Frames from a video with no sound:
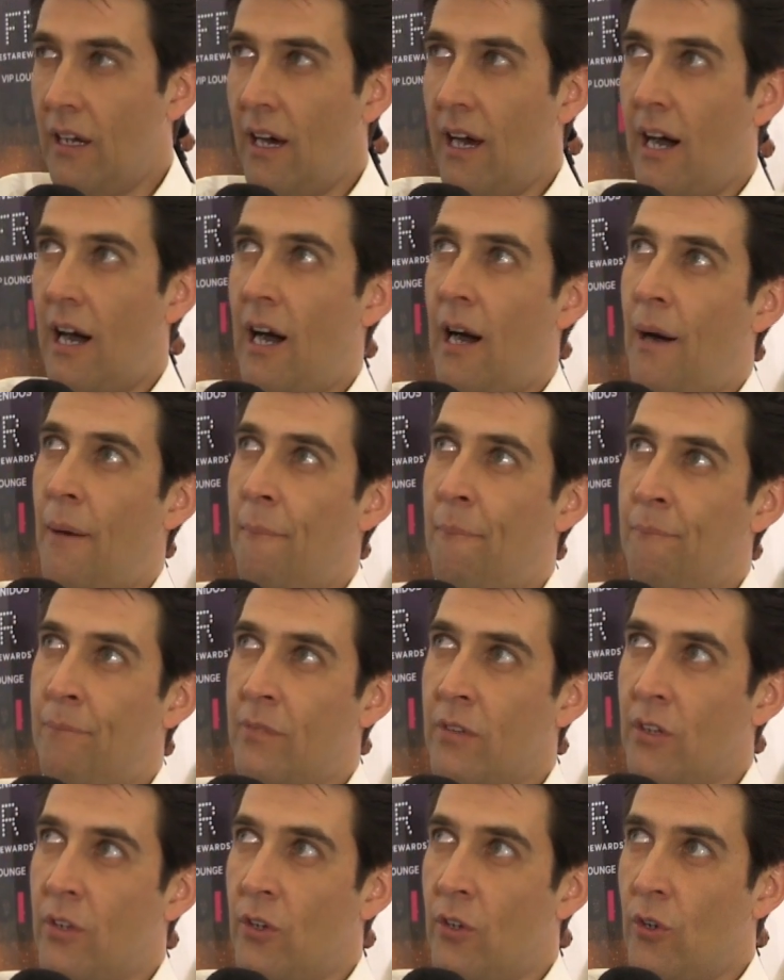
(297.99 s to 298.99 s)
Um,
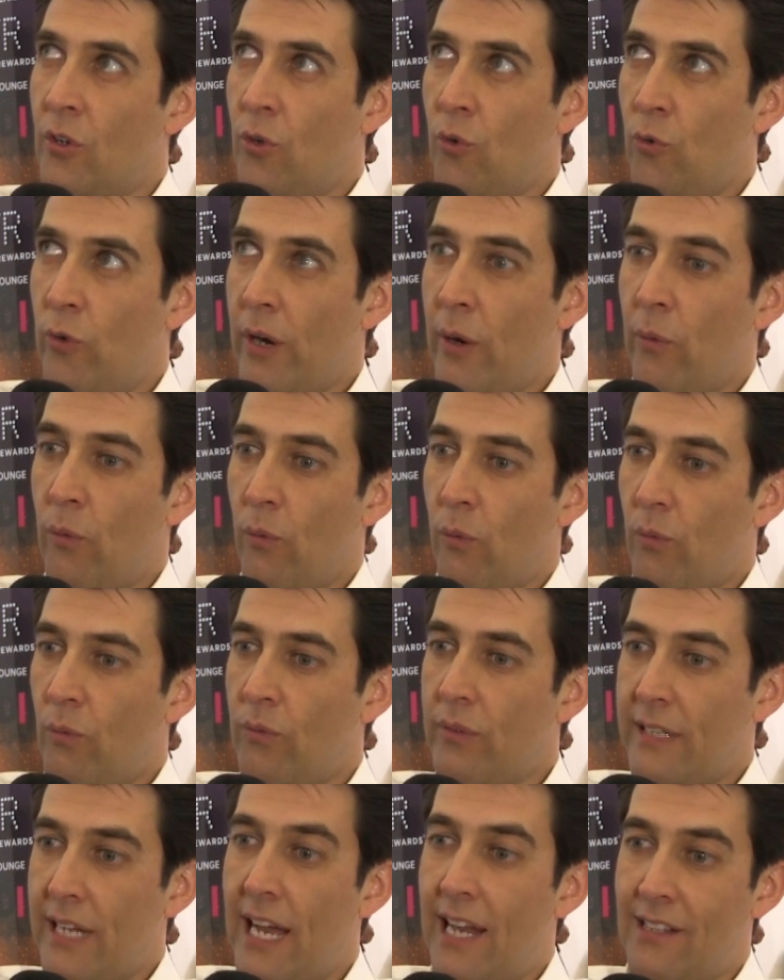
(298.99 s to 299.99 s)
we
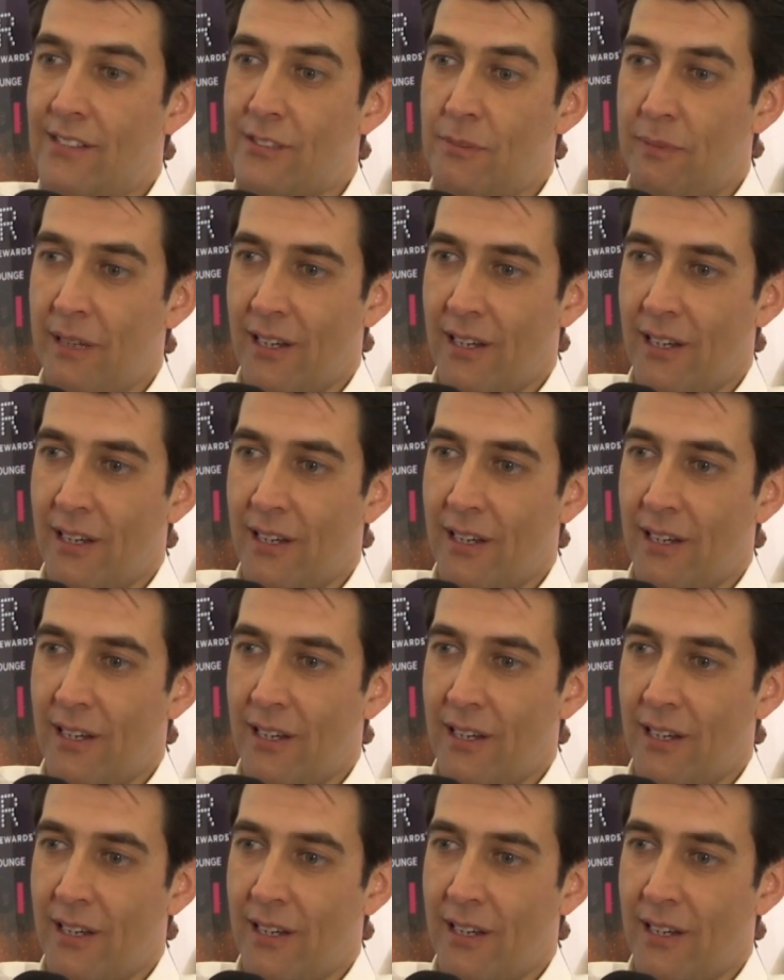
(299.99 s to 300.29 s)
Yes,